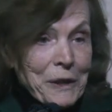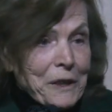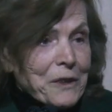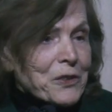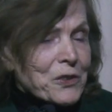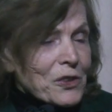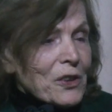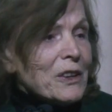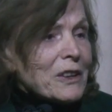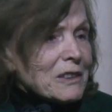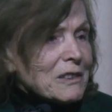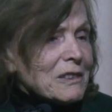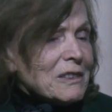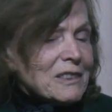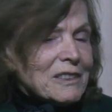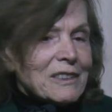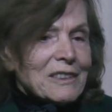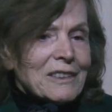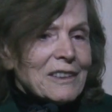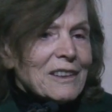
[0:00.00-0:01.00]
It's a big
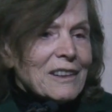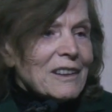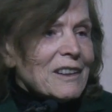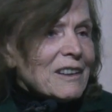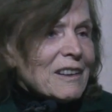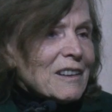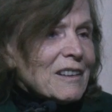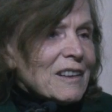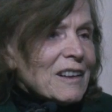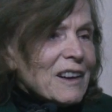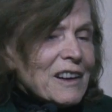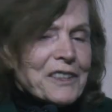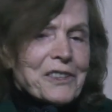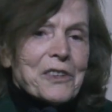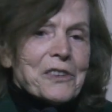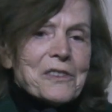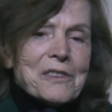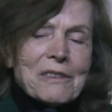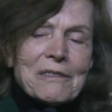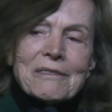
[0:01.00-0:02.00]
thought.
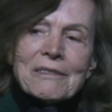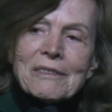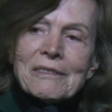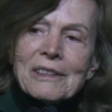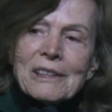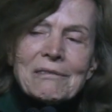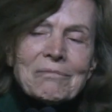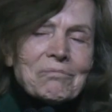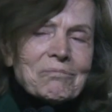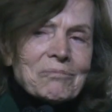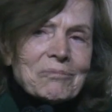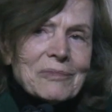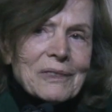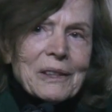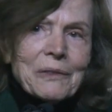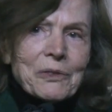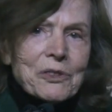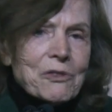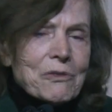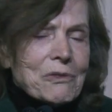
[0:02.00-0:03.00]
I didn't
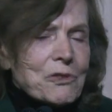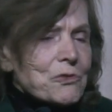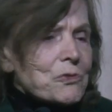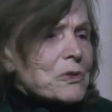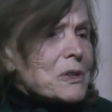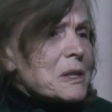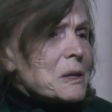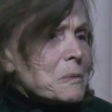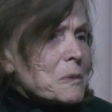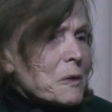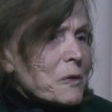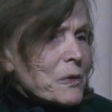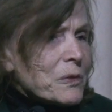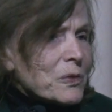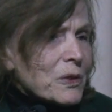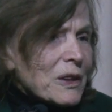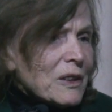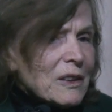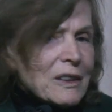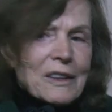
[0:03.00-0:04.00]
even
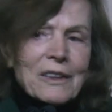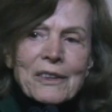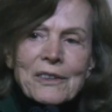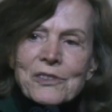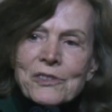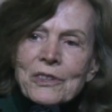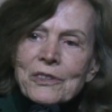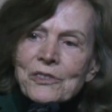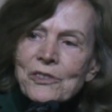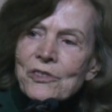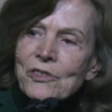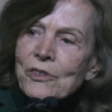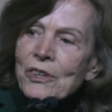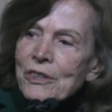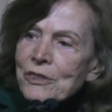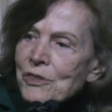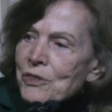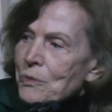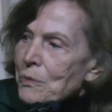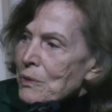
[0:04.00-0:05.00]
dream of
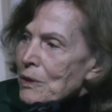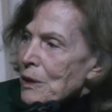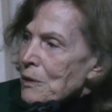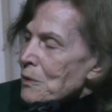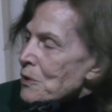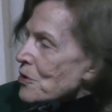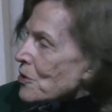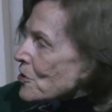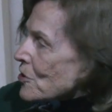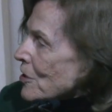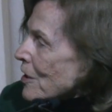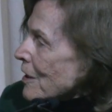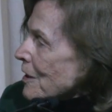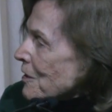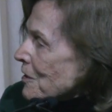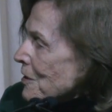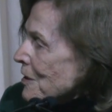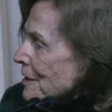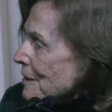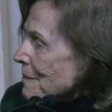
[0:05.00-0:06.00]
such thoughts when I
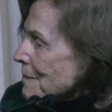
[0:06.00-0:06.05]
was a